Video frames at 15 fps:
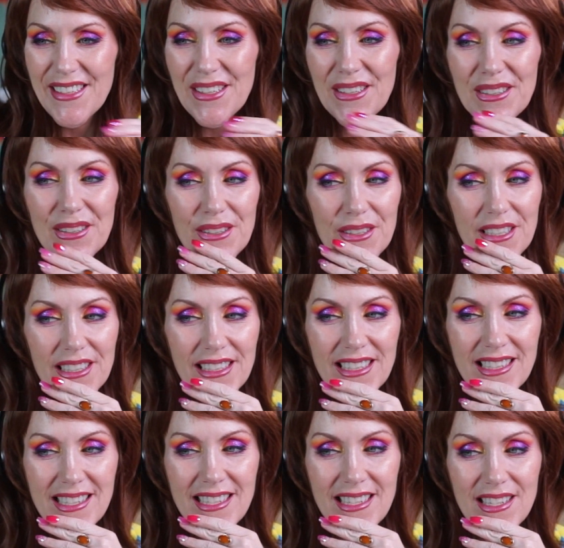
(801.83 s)
Oh
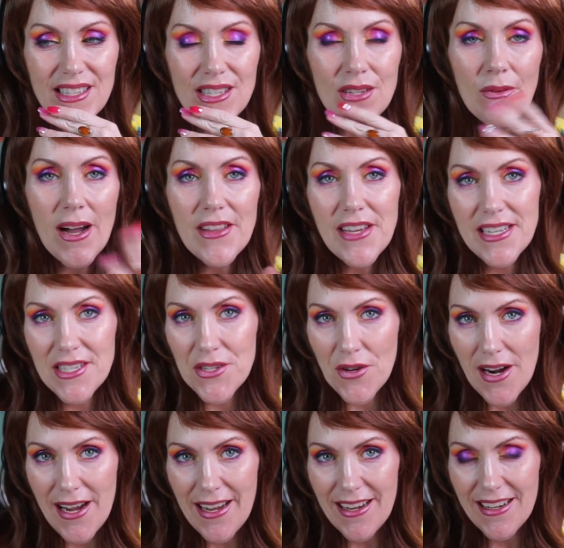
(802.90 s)
goodness. So while that's
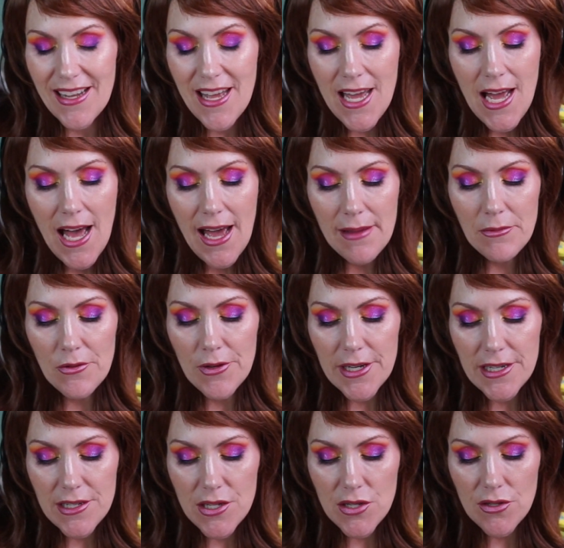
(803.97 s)
drying, I'm
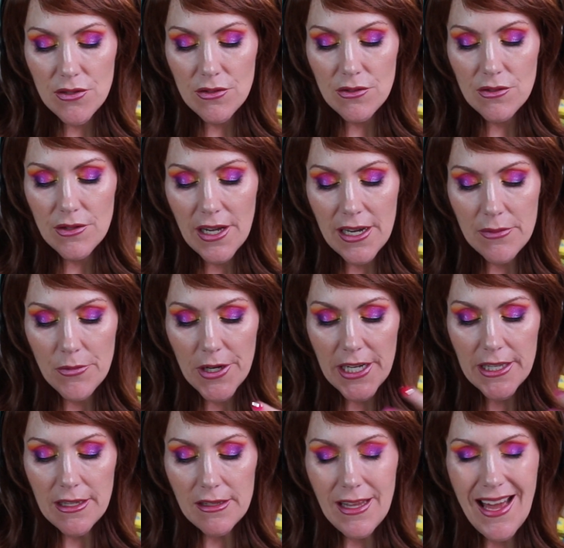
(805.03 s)
going to kind of bring
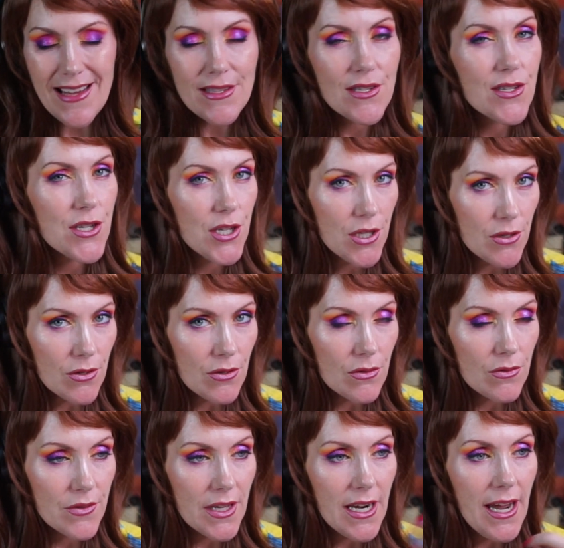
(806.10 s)
in the last
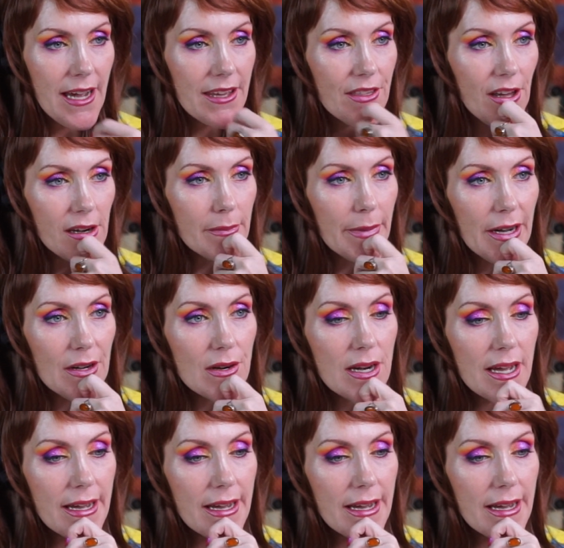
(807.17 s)
two that I thought about.